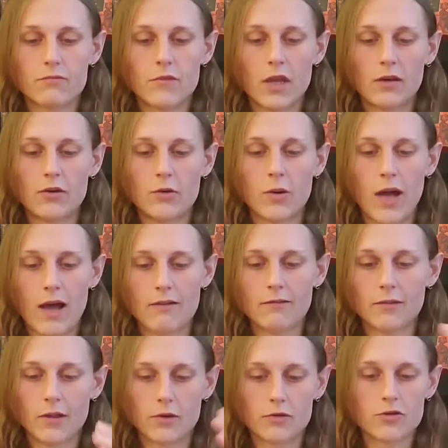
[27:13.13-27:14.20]
They do
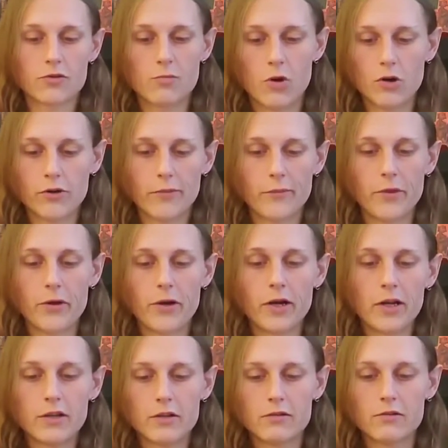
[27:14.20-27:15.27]
have little small
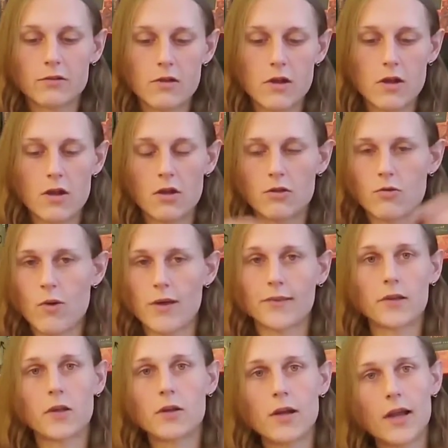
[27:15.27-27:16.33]
communities throughout
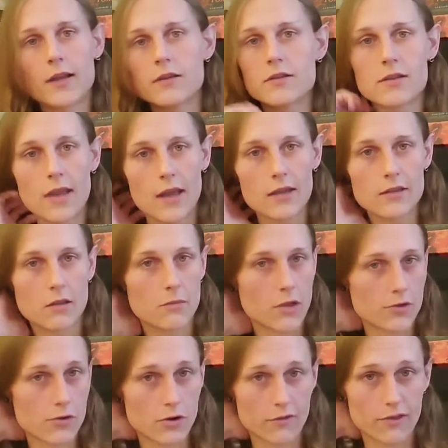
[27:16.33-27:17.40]
the United States. I'm
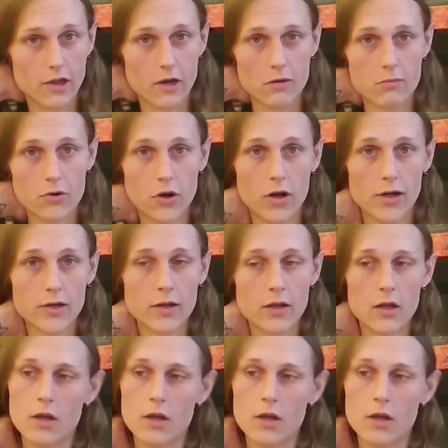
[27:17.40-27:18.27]
not sure if they're abroad.